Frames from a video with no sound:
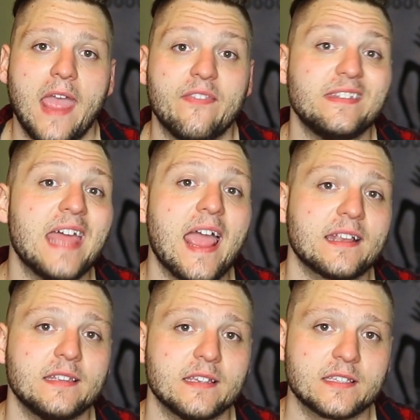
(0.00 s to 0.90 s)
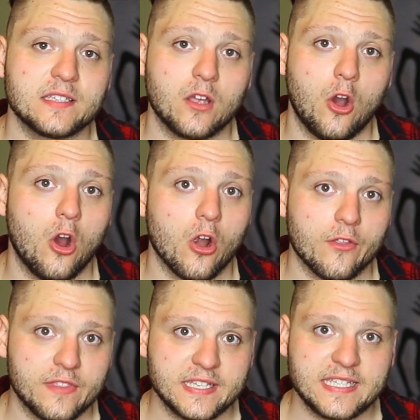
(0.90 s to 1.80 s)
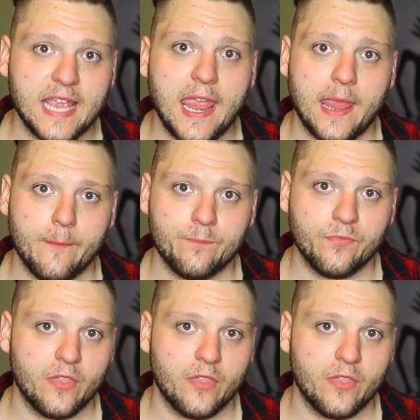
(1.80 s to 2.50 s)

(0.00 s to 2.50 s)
And the tactics are the same.